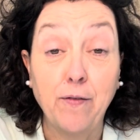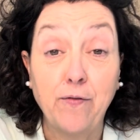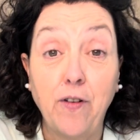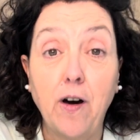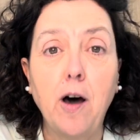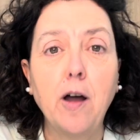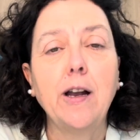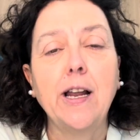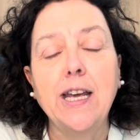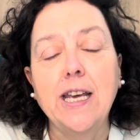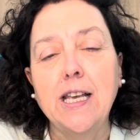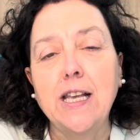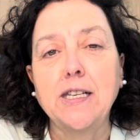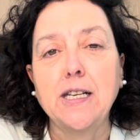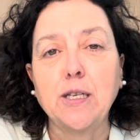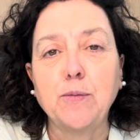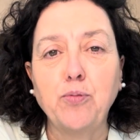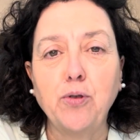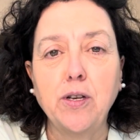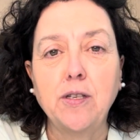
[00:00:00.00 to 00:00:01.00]
finally is
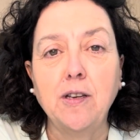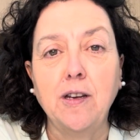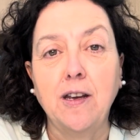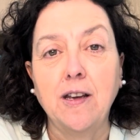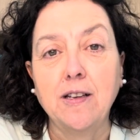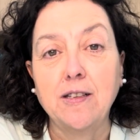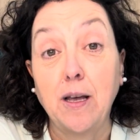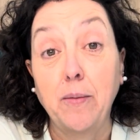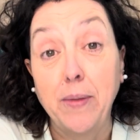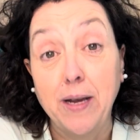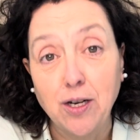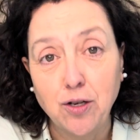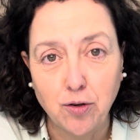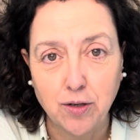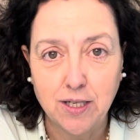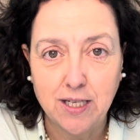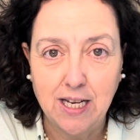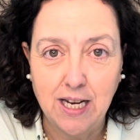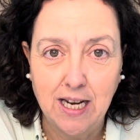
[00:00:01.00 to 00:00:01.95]
expressing some interest